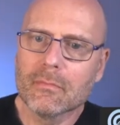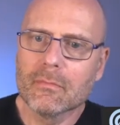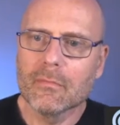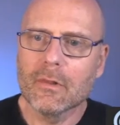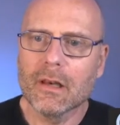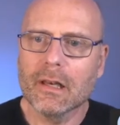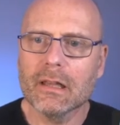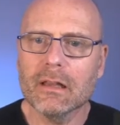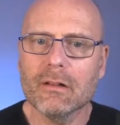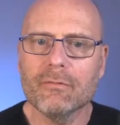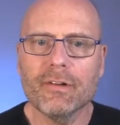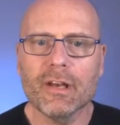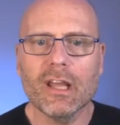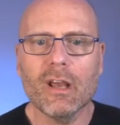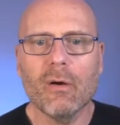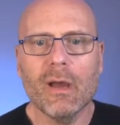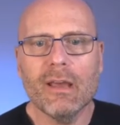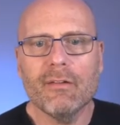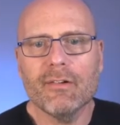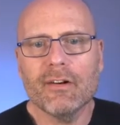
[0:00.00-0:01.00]
The little
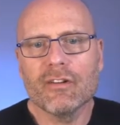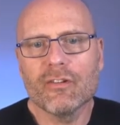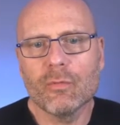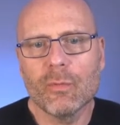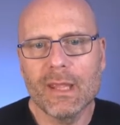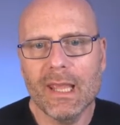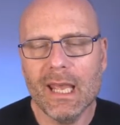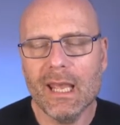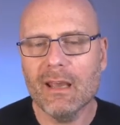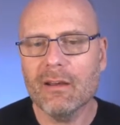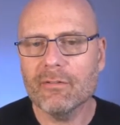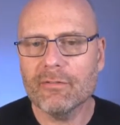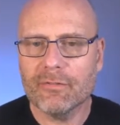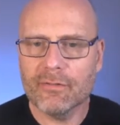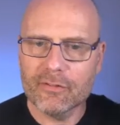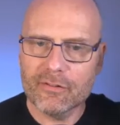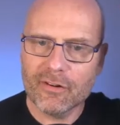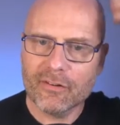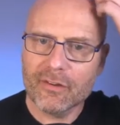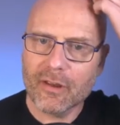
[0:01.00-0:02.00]
video evidence we have,
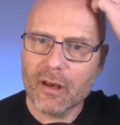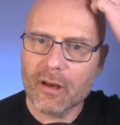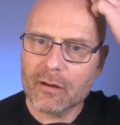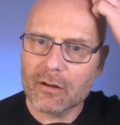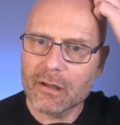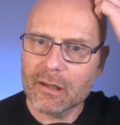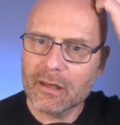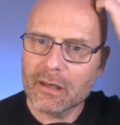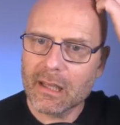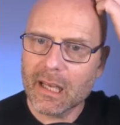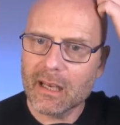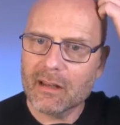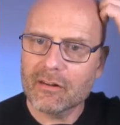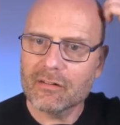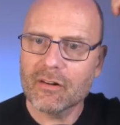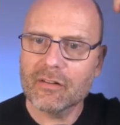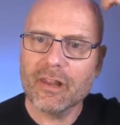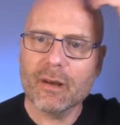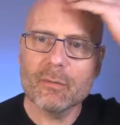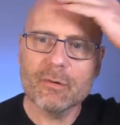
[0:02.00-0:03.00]
says the article, indicates
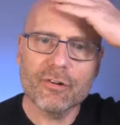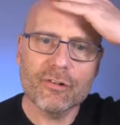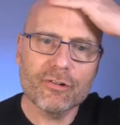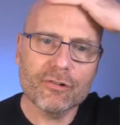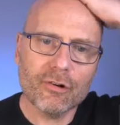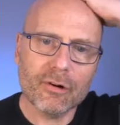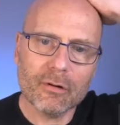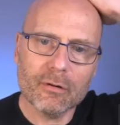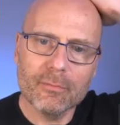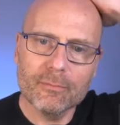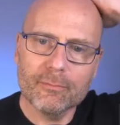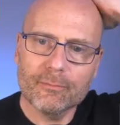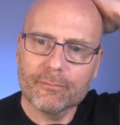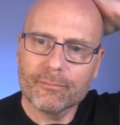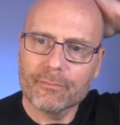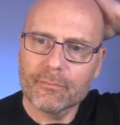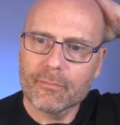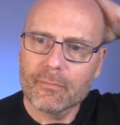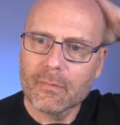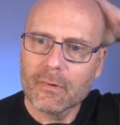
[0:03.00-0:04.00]
that there was a struggle.
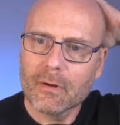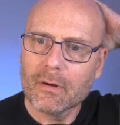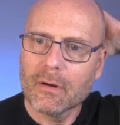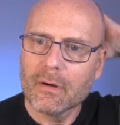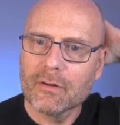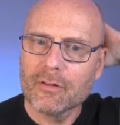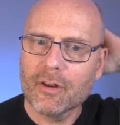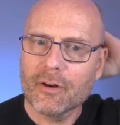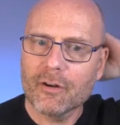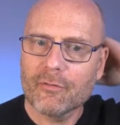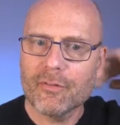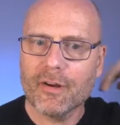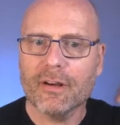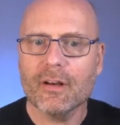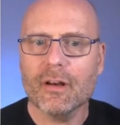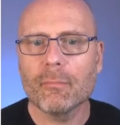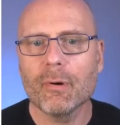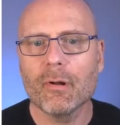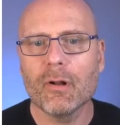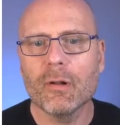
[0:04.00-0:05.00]
The
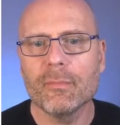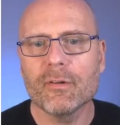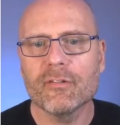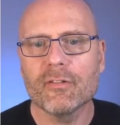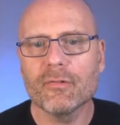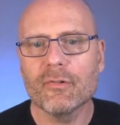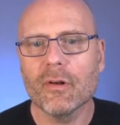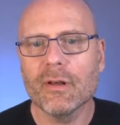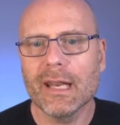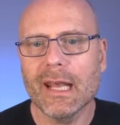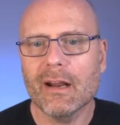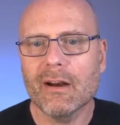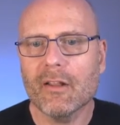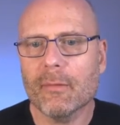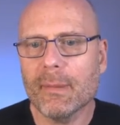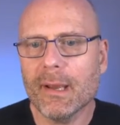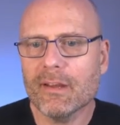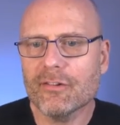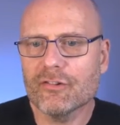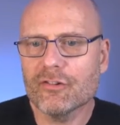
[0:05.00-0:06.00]
defendant pulled Mr. Floyd out of
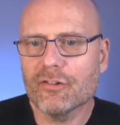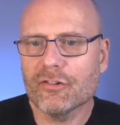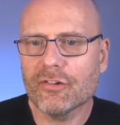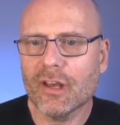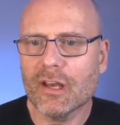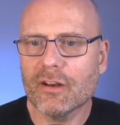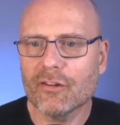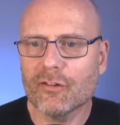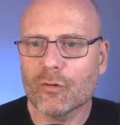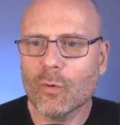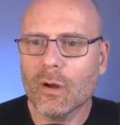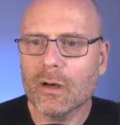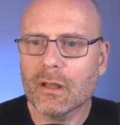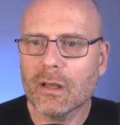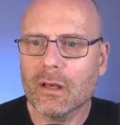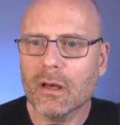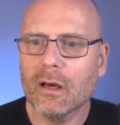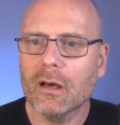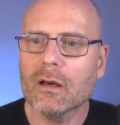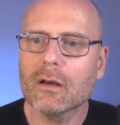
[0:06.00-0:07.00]
the passenger side of the squad
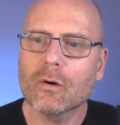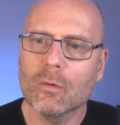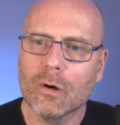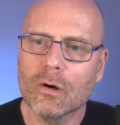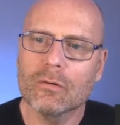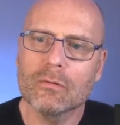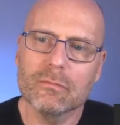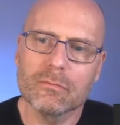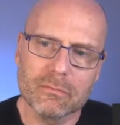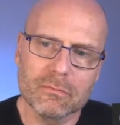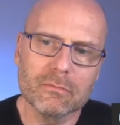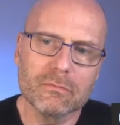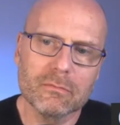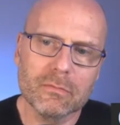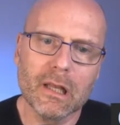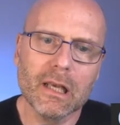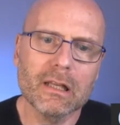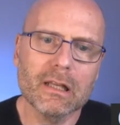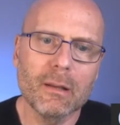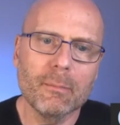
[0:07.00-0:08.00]
car, quote,
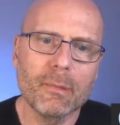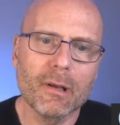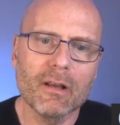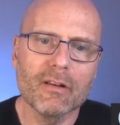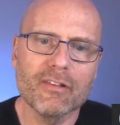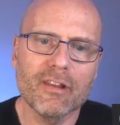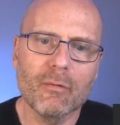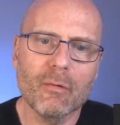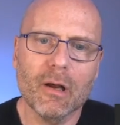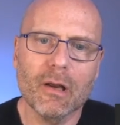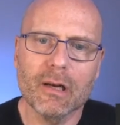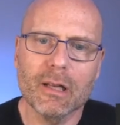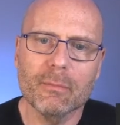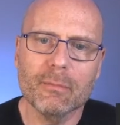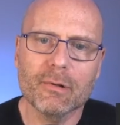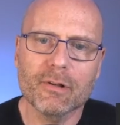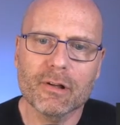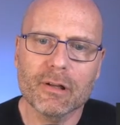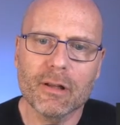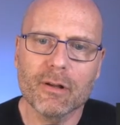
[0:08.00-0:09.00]
likely because they were
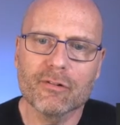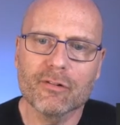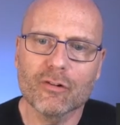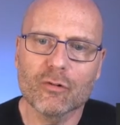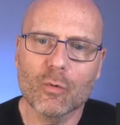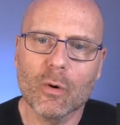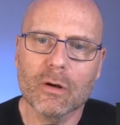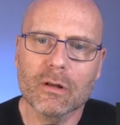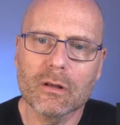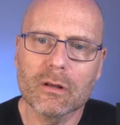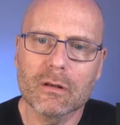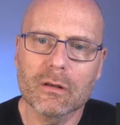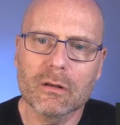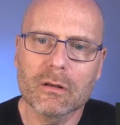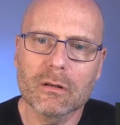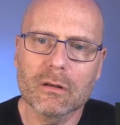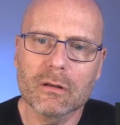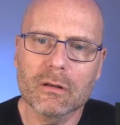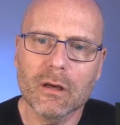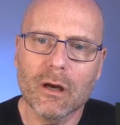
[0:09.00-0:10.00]
unable to close the squad
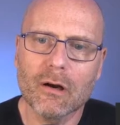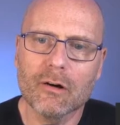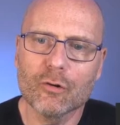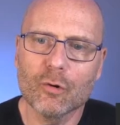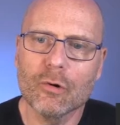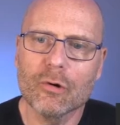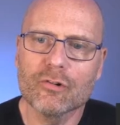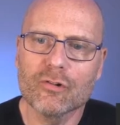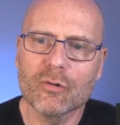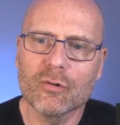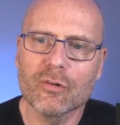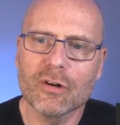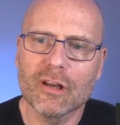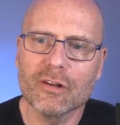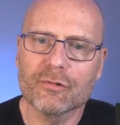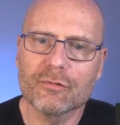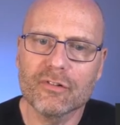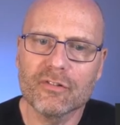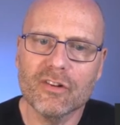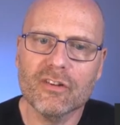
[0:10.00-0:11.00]
car door due to
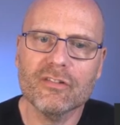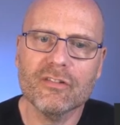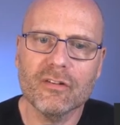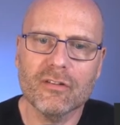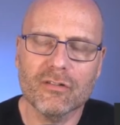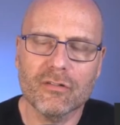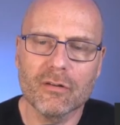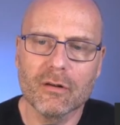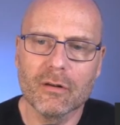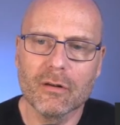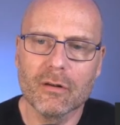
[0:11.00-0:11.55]
his resistance.